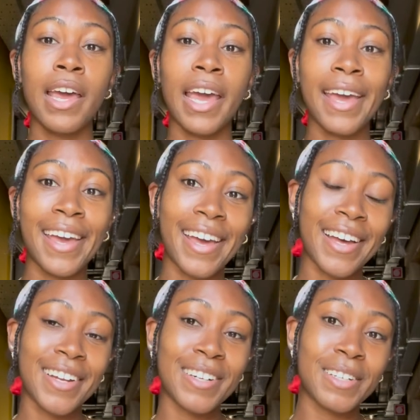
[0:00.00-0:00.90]

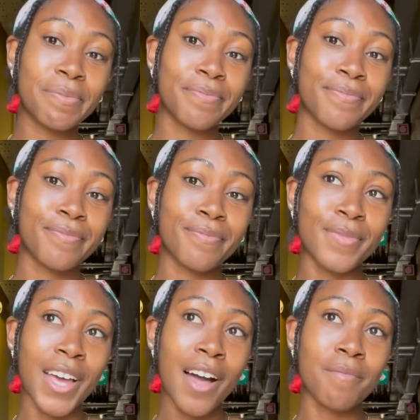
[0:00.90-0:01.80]
And
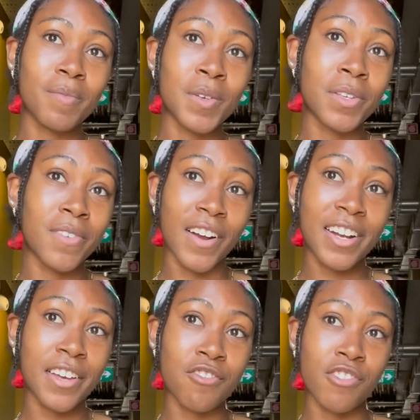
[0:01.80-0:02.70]
yeah, it was a very
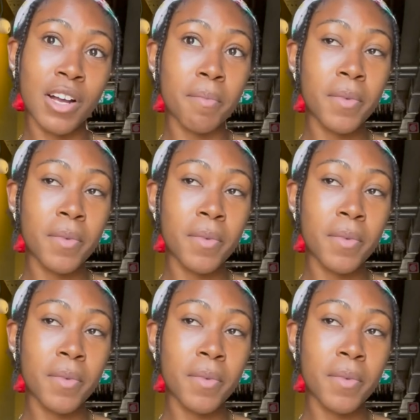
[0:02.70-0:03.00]
nice trip.